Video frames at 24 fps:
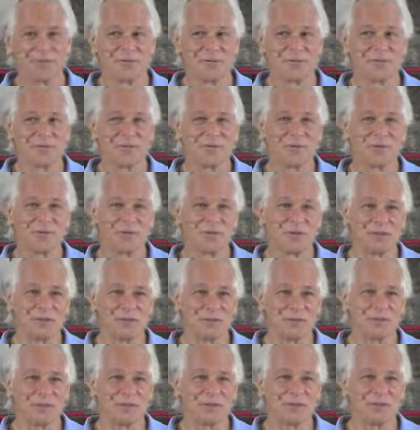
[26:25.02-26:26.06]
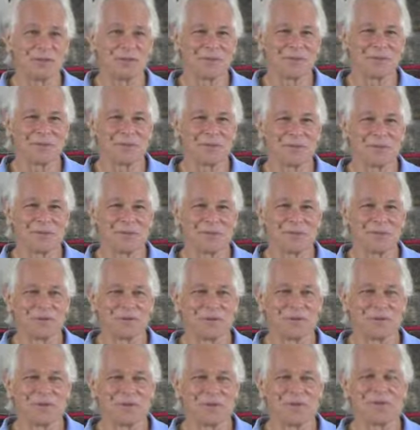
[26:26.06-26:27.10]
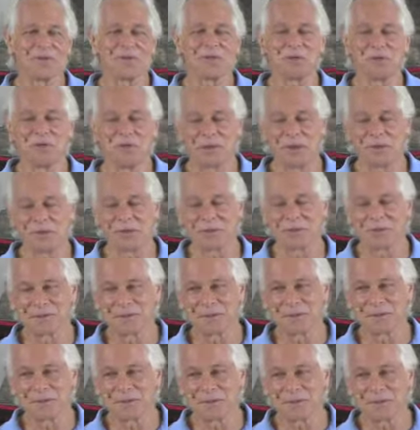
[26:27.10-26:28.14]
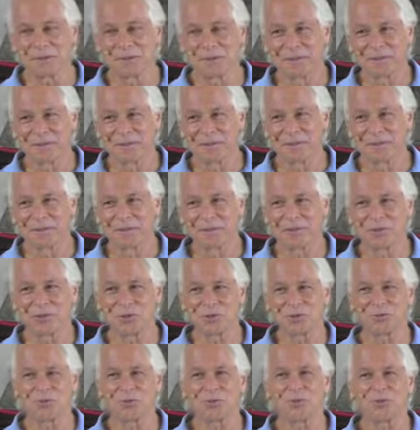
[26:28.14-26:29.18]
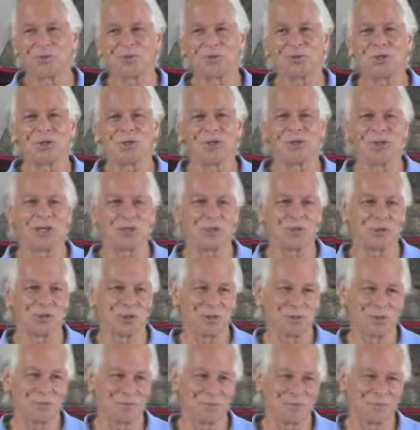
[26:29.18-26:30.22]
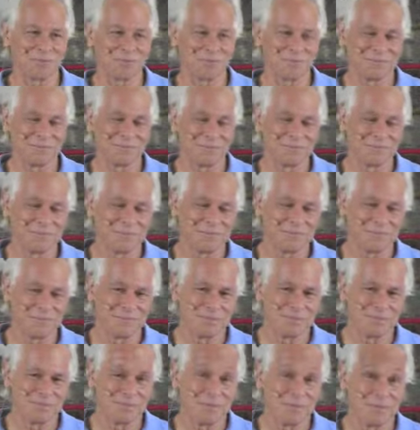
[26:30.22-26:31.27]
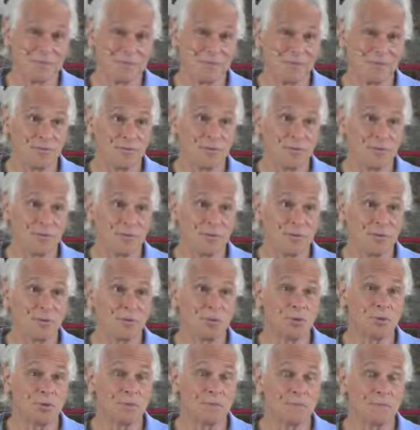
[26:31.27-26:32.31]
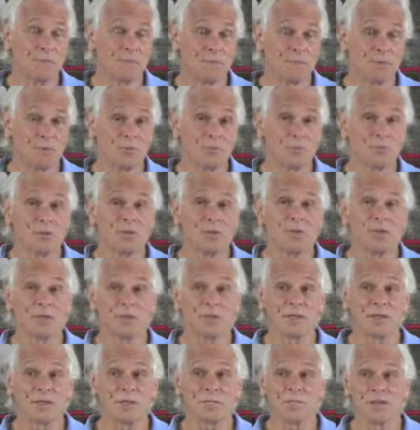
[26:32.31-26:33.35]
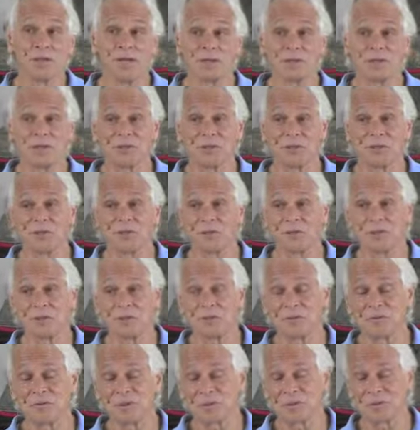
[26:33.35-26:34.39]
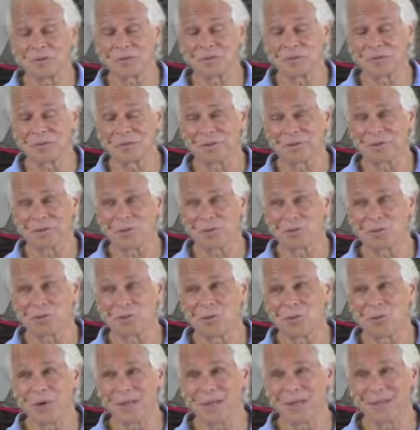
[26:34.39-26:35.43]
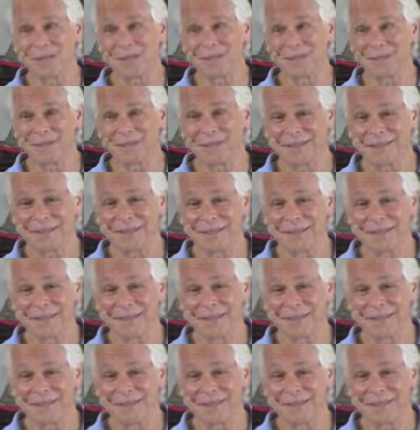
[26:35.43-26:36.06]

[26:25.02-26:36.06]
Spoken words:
If anybody is thinking that. This is a representation of the Buddha, the capacity of all of us to awaken,